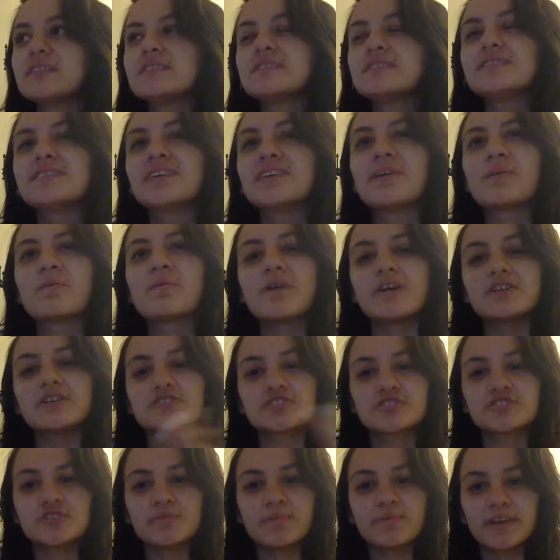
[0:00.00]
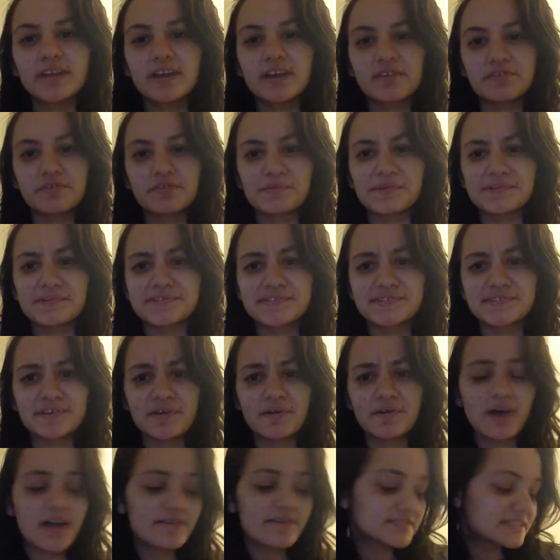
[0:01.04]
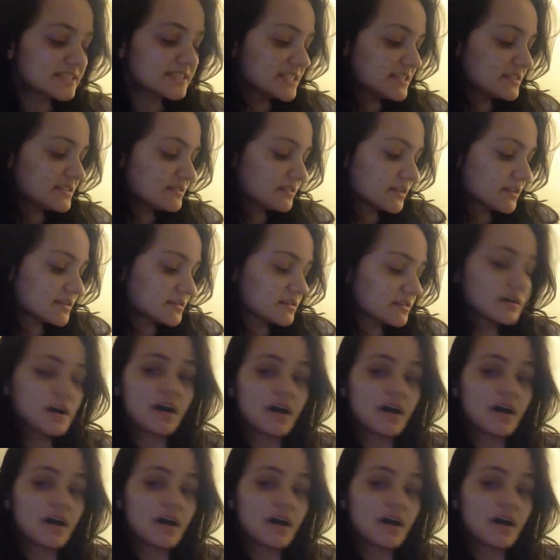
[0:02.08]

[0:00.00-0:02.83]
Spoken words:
you know, watch too many other ones. So I've seen, like,